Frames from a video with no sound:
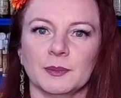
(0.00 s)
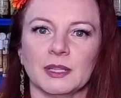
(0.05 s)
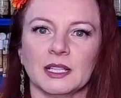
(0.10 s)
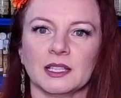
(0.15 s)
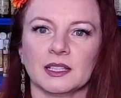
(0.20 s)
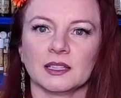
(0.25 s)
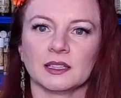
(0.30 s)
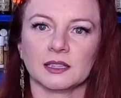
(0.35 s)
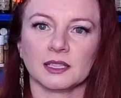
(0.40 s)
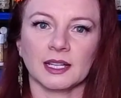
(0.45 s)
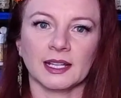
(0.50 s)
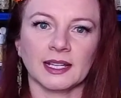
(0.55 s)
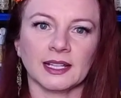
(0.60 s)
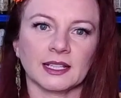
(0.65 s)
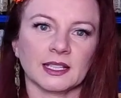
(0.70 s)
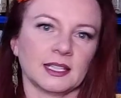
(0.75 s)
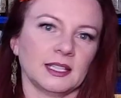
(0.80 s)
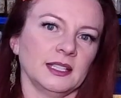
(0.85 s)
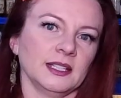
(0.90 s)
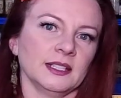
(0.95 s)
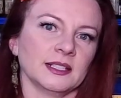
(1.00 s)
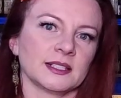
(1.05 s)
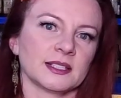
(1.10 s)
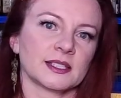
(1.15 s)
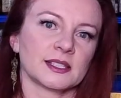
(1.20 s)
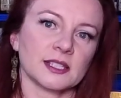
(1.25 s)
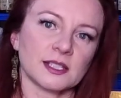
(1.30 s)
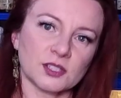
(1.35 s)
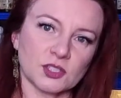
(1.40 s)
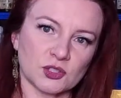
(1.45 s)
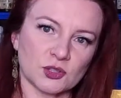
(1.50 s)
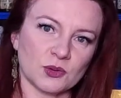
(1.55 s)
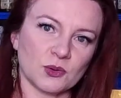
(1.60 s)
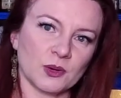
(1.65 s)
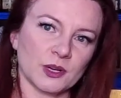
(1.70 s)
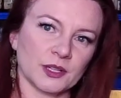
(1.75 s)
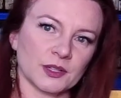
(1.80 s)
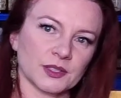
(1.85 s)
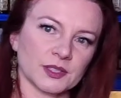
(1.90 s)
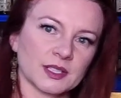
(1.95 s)
Like its sister
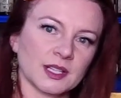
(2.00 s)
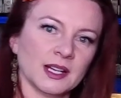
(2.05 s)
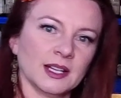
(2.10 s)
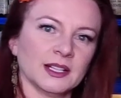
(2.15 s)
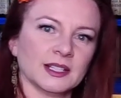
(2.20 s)
oils,